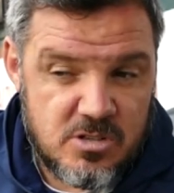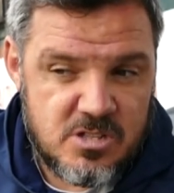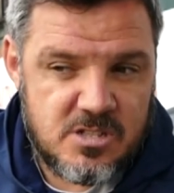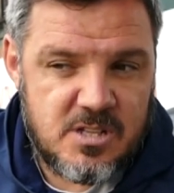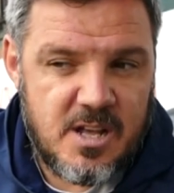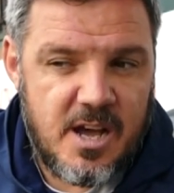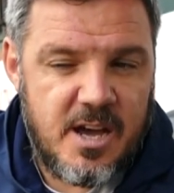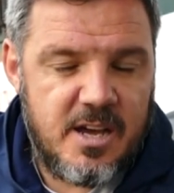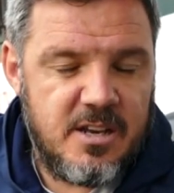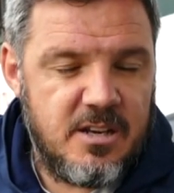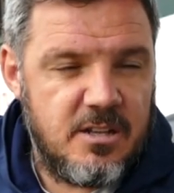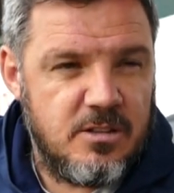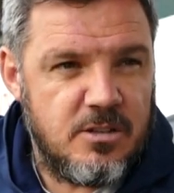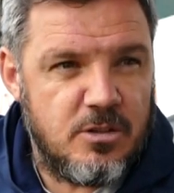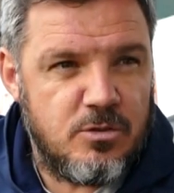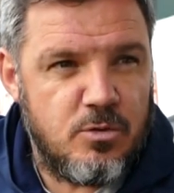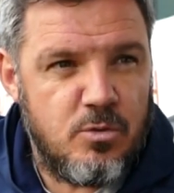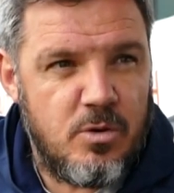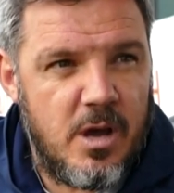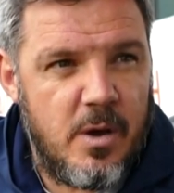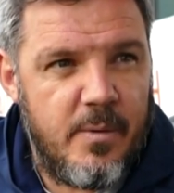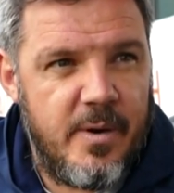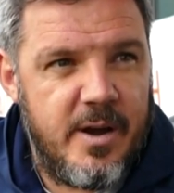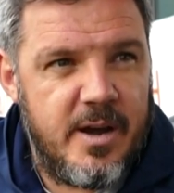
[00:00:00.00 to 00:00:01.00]
Sort of started in
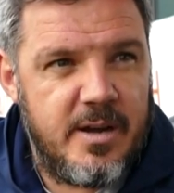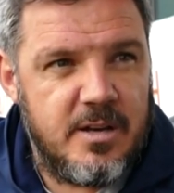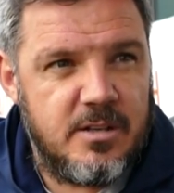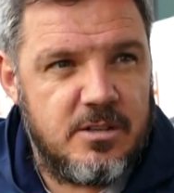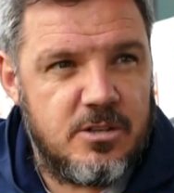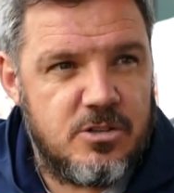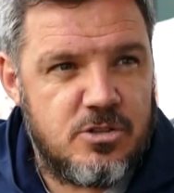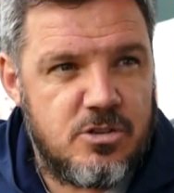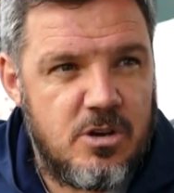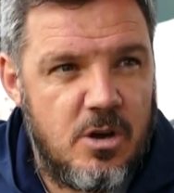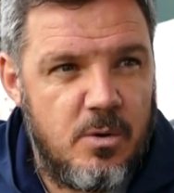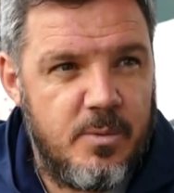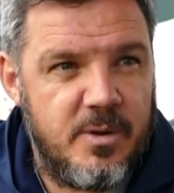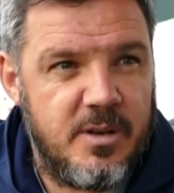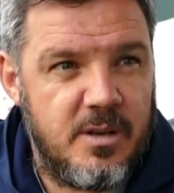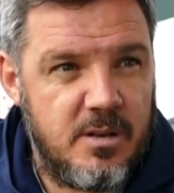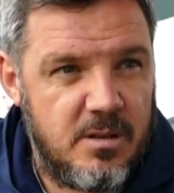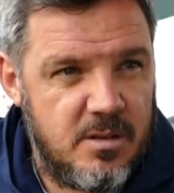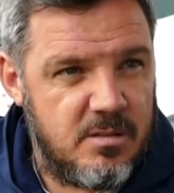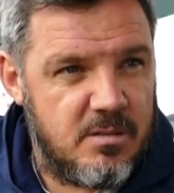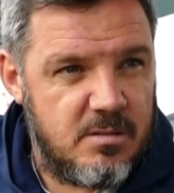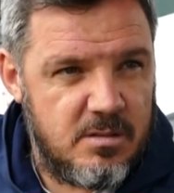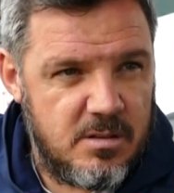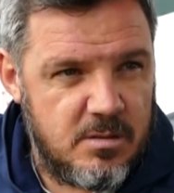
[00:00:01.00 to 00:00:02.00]
the dugout area, the throw-in,
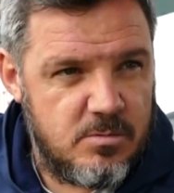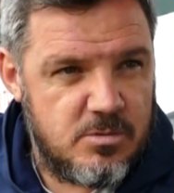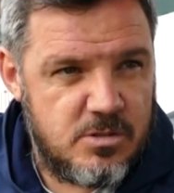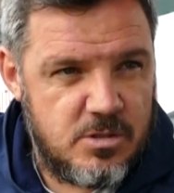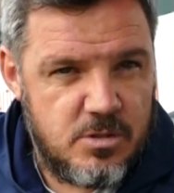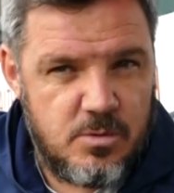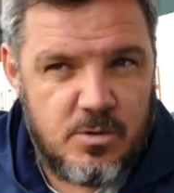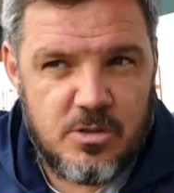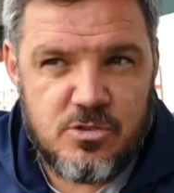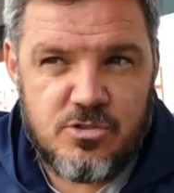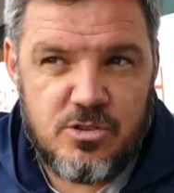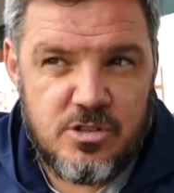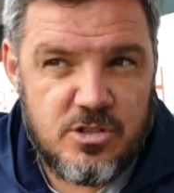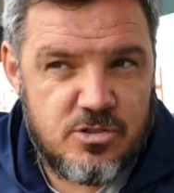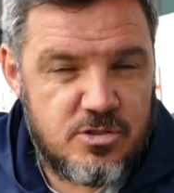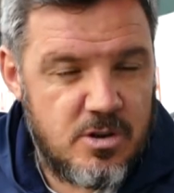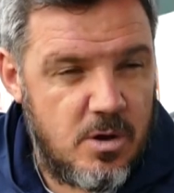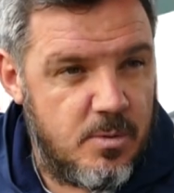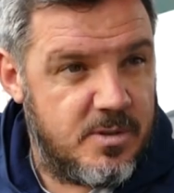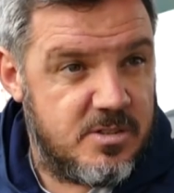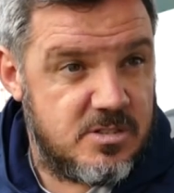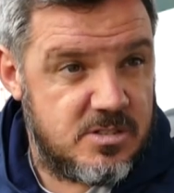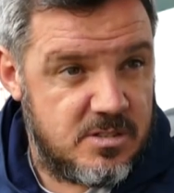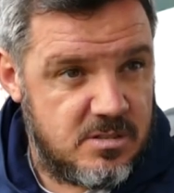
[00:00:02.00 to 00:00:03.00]
and it was two or
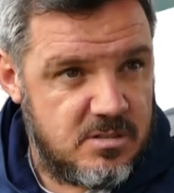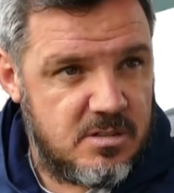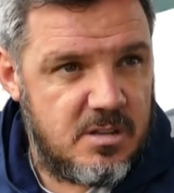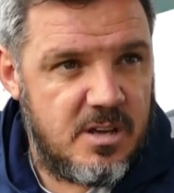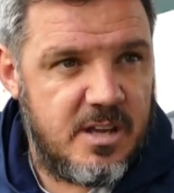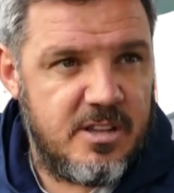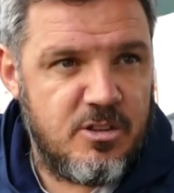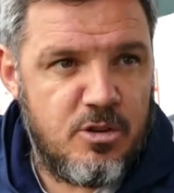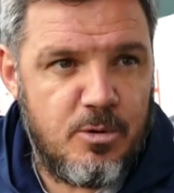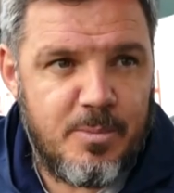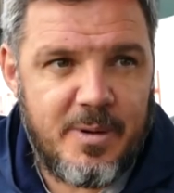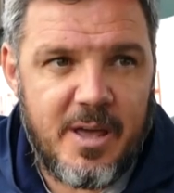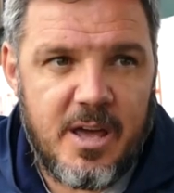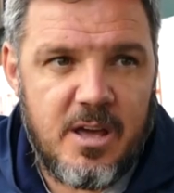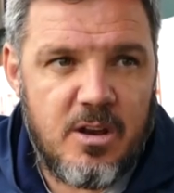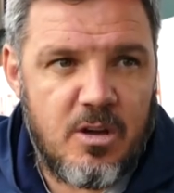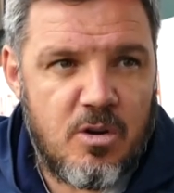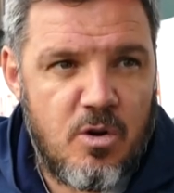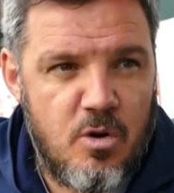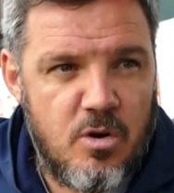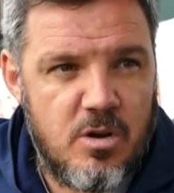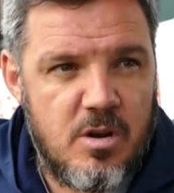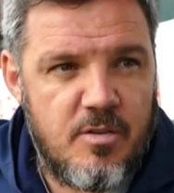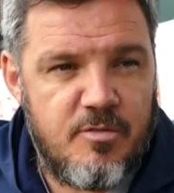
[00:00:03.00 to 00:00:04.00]
three throw-ins, and they ended up
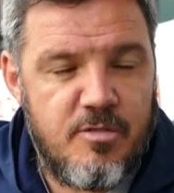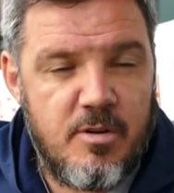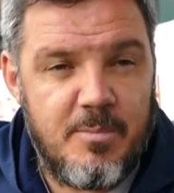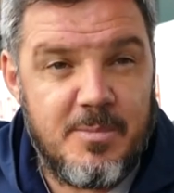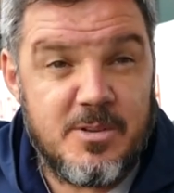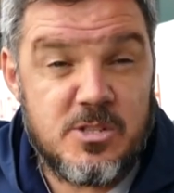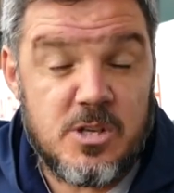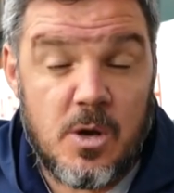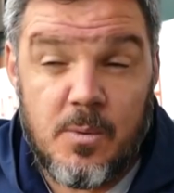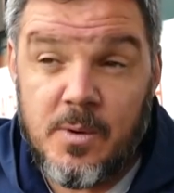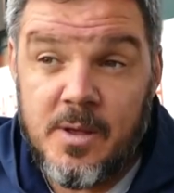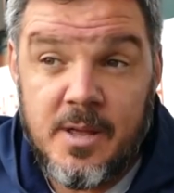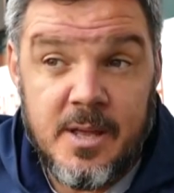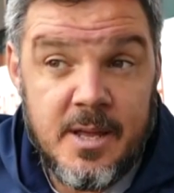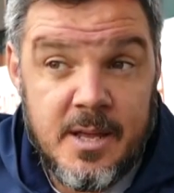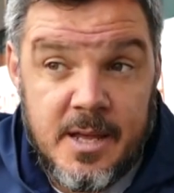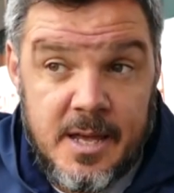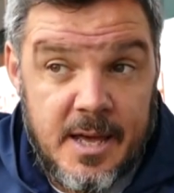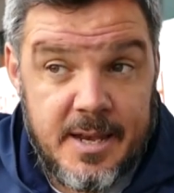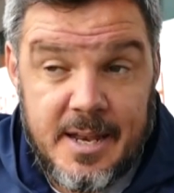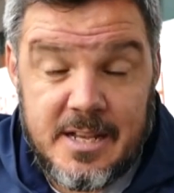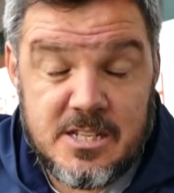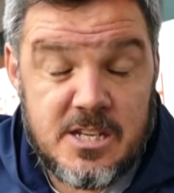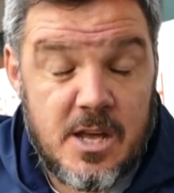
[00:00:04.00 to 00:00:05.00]
getting a corner from us. So,
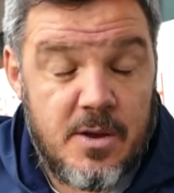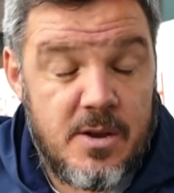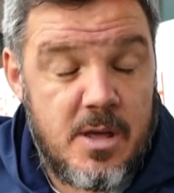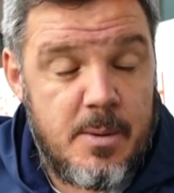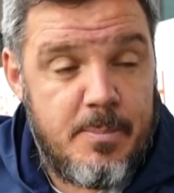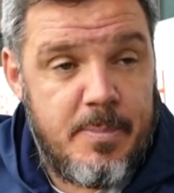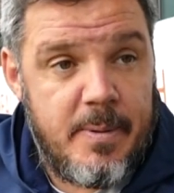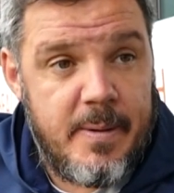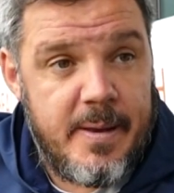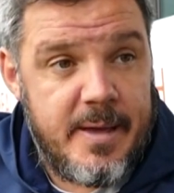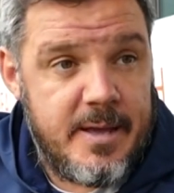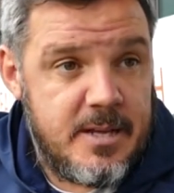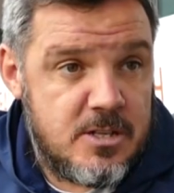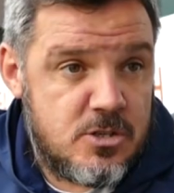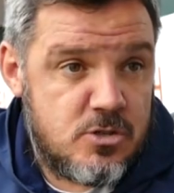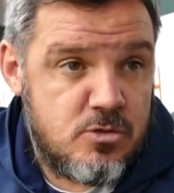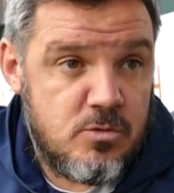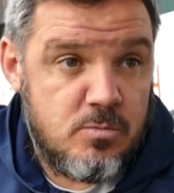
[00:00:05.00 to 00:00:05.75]
and that's how they play.